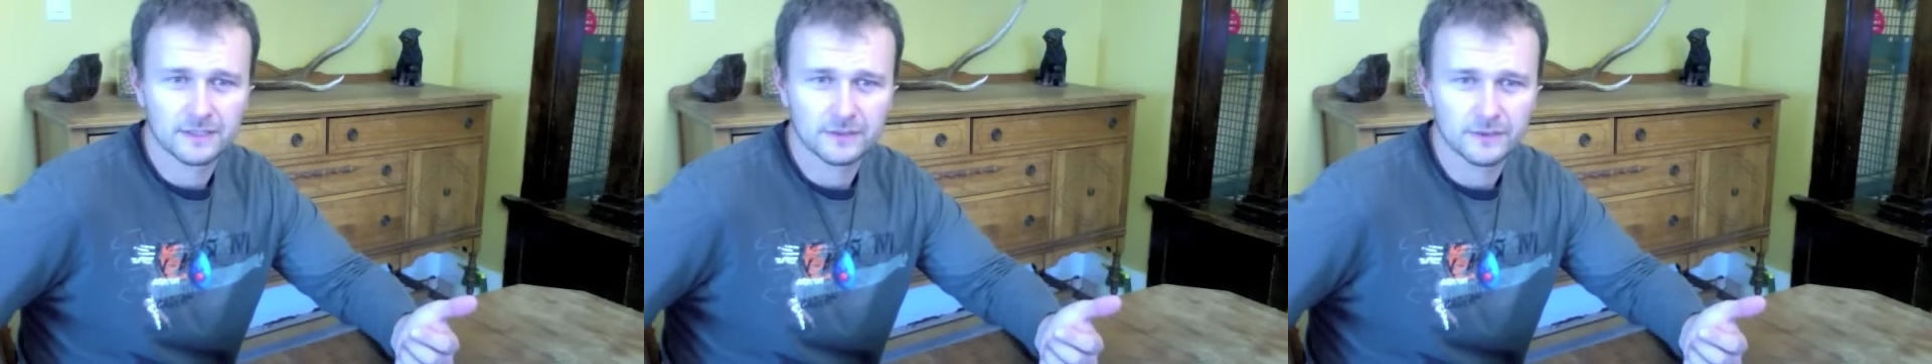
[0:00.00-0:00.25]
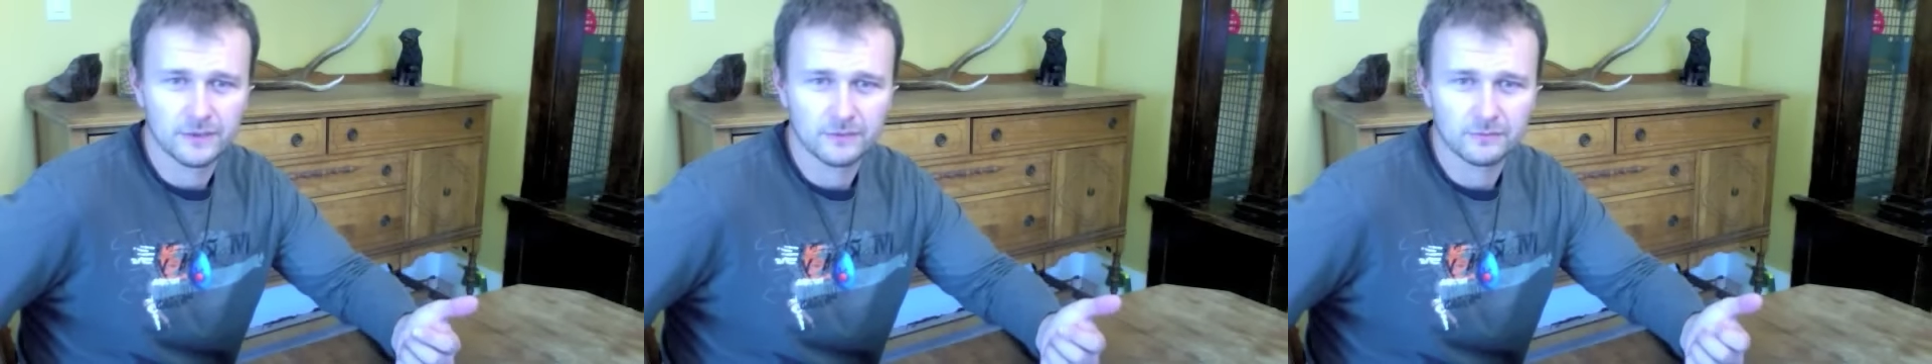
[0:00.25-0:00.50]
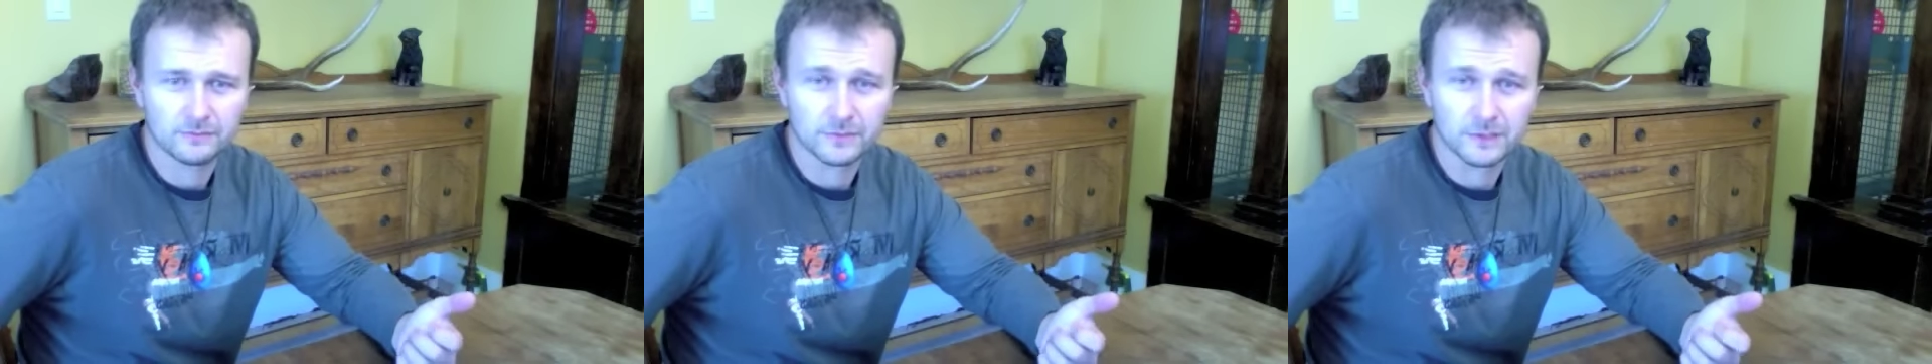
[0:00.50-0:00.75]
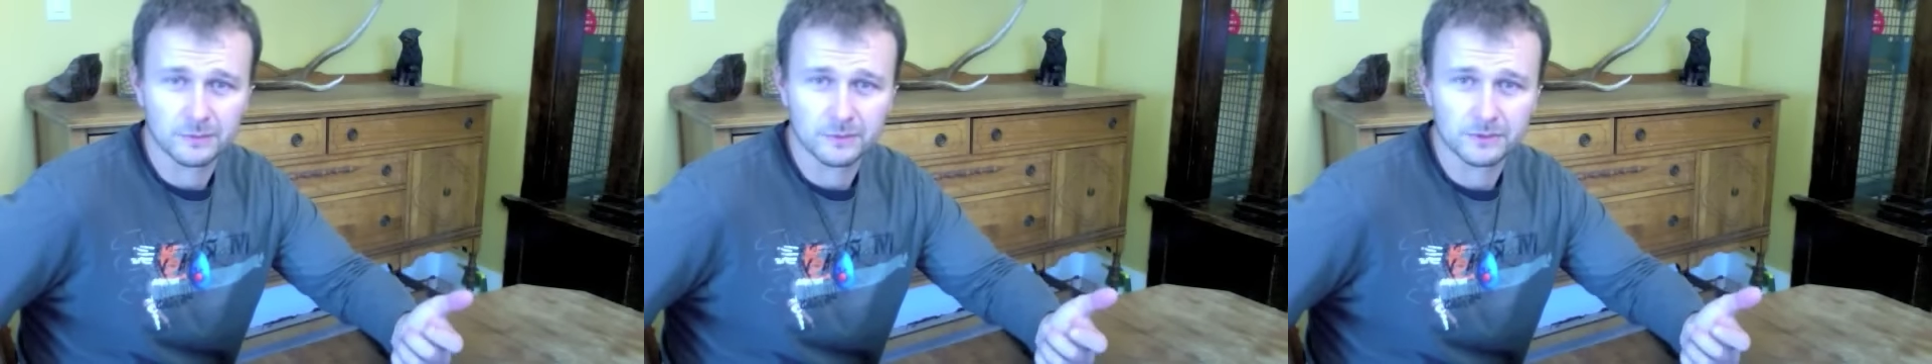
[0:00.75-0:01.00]
you have a
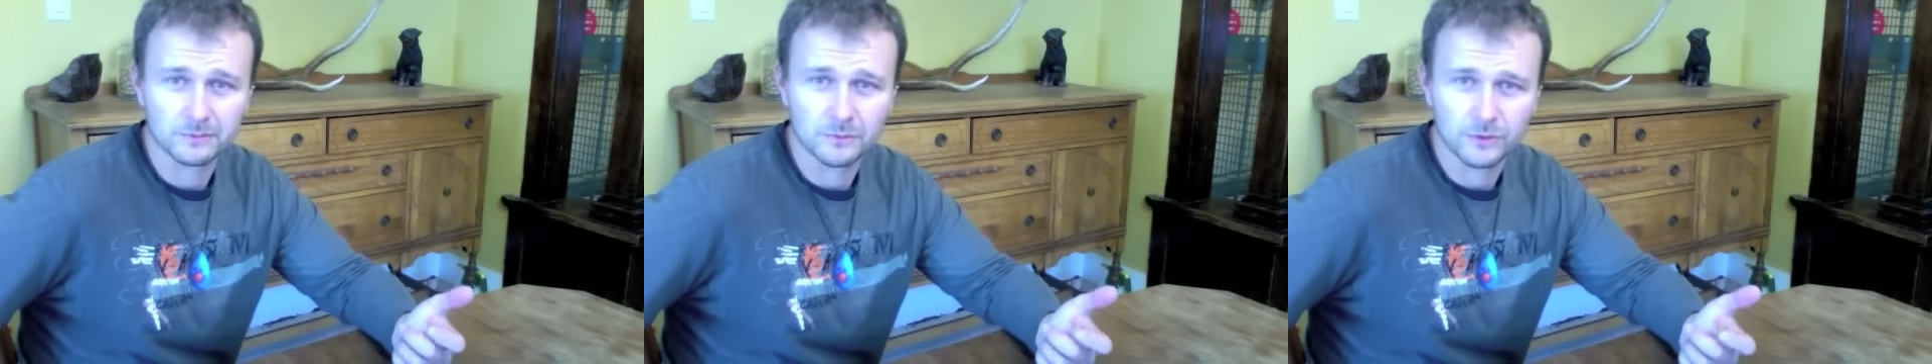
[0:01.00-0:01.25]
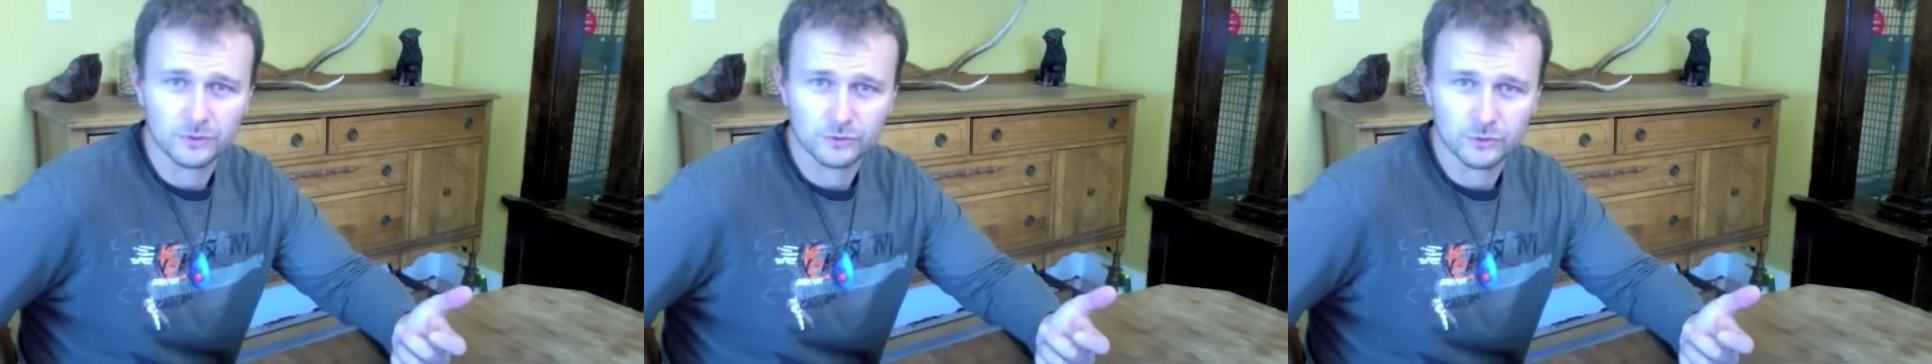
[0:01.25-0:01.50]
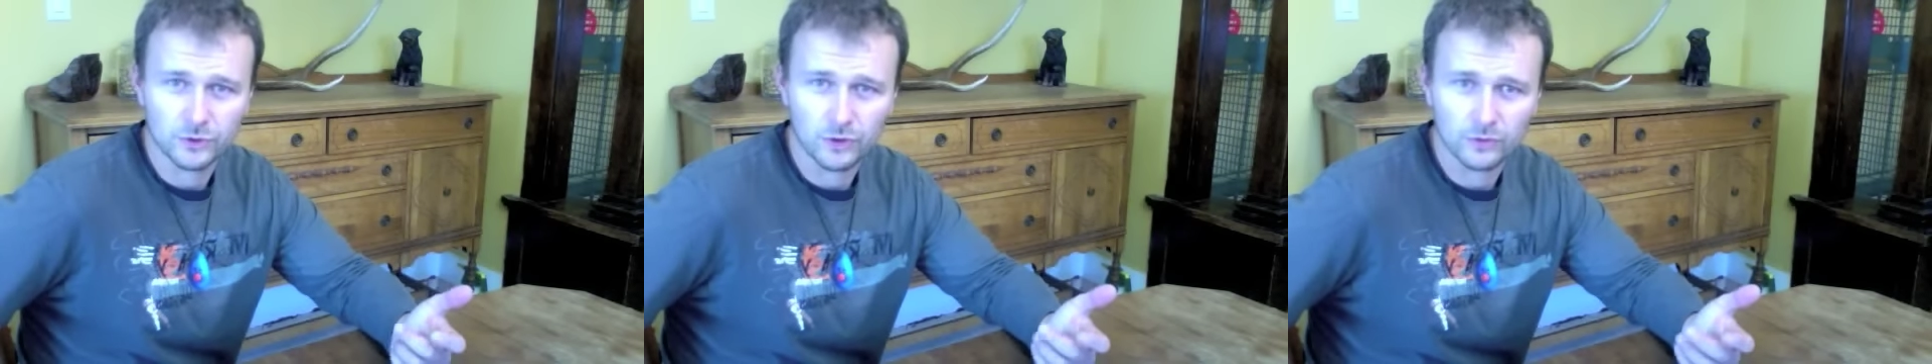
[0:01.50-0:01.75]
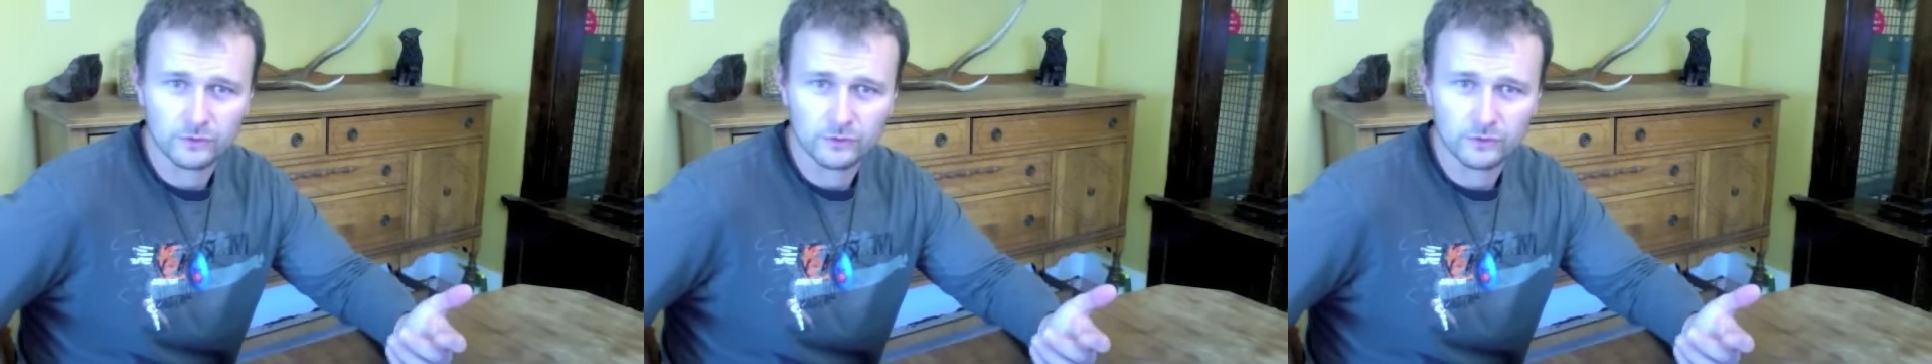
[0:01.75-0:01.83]
little bit more control